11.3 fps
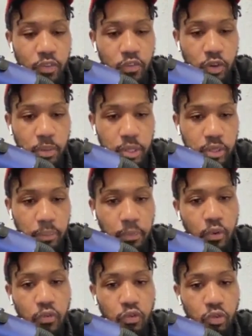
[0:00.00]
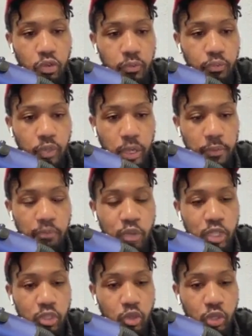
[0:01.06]
for the best approvals. Okay.
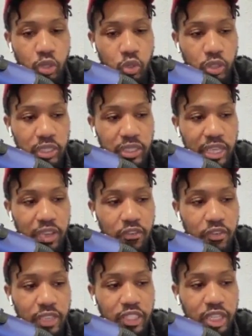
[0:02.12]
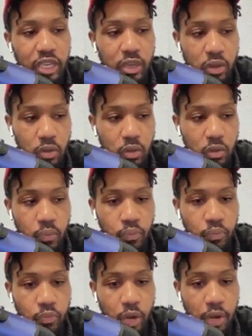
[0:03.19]
So you can use this FHA loan,
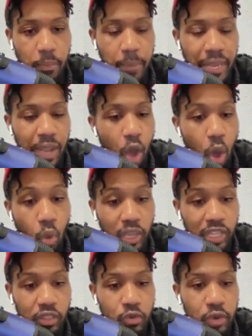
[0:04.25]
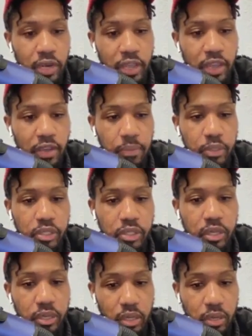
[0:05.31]
right? Pay only
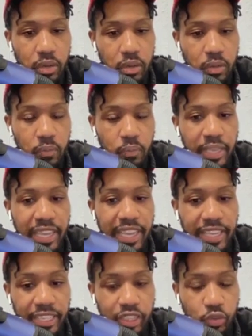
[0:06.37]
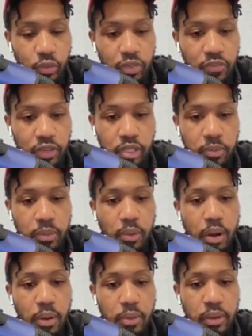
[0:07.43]
3.5% down and get you an investment
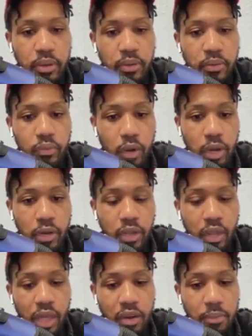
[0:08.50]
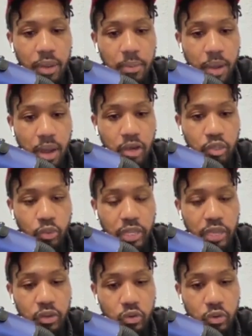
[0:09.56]
property. Right. A lot of my buyers, what they
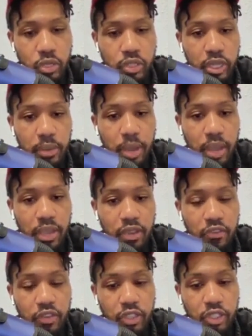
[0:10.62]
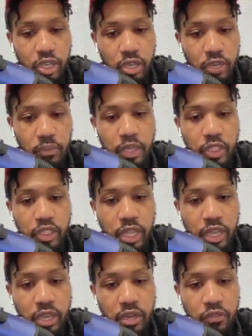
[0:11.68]
do is they buy a FHA, they
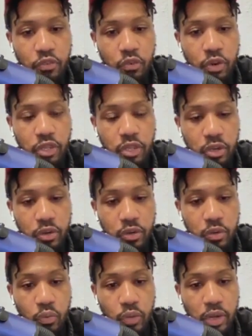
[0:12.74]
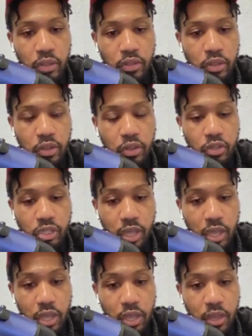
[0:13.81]
stay in it for a year, rent out the other
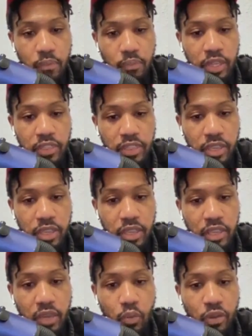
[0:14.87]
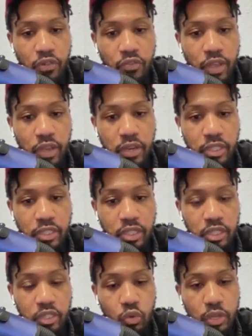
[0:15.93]
side, and then they refinance it
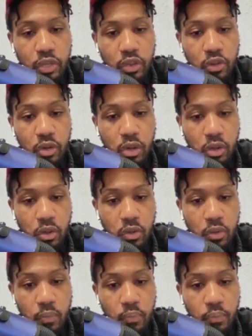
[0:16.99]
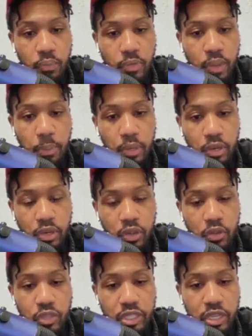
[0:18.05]
into another loan, put
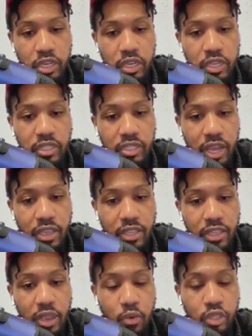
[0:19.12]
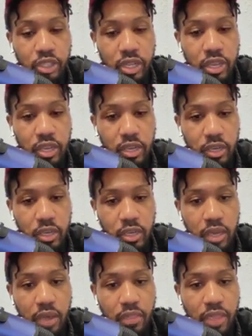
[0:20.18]
another tenant in the side that they were staying in.
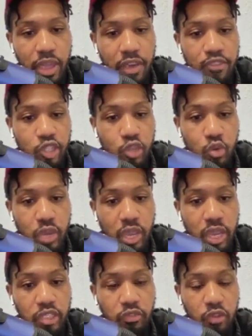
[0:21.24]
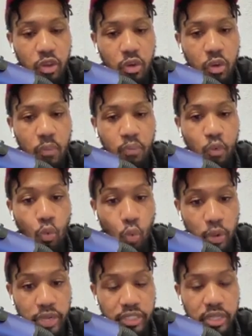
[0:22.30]
Now they have 2 cash flow
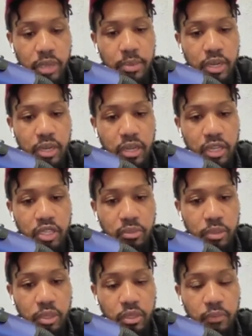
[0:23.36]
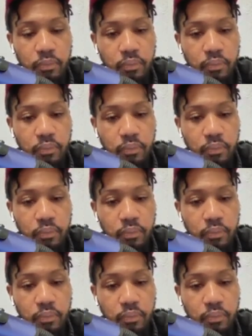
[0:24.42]
rents coming in each month,